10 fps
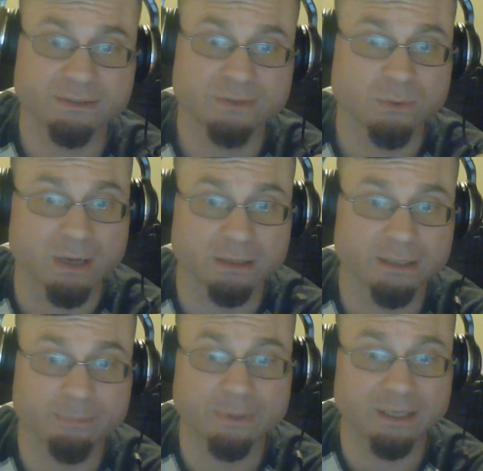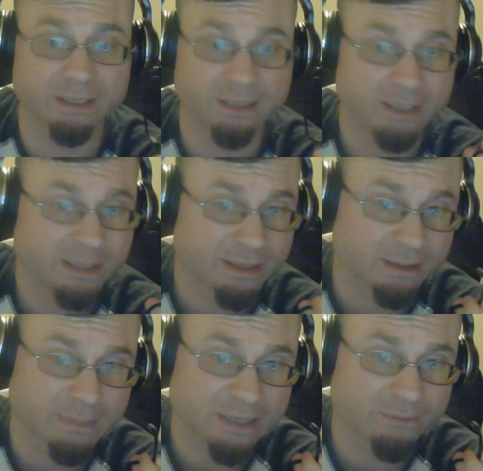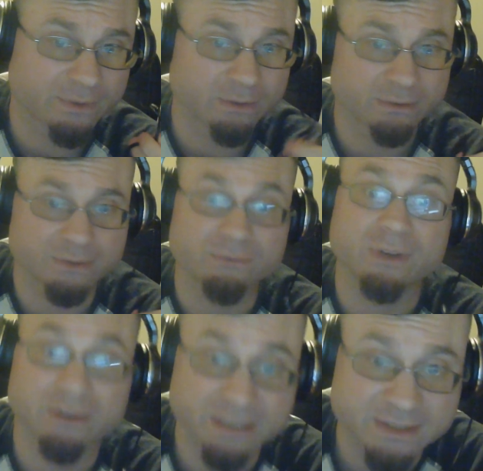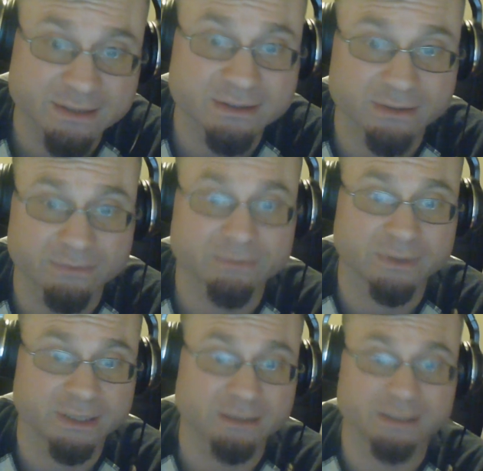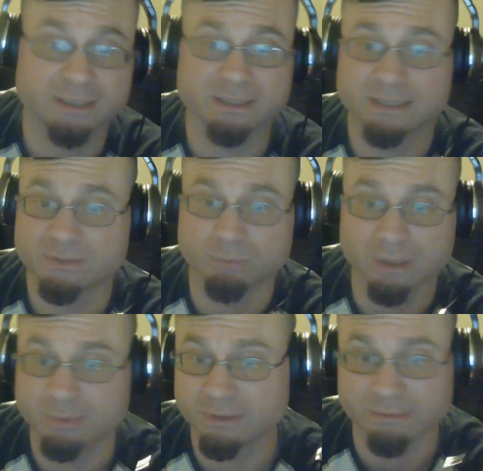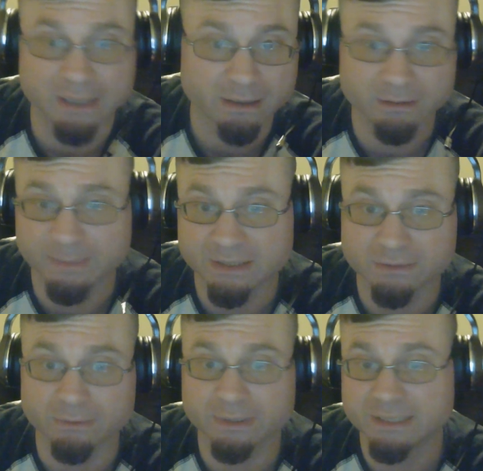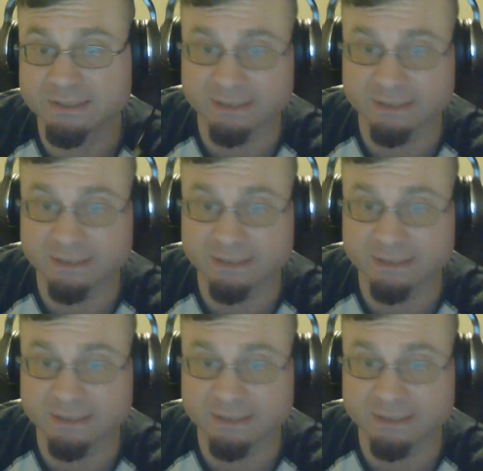quality, but the microphone, very sensitive, right? It's rubbing around. It makes noise.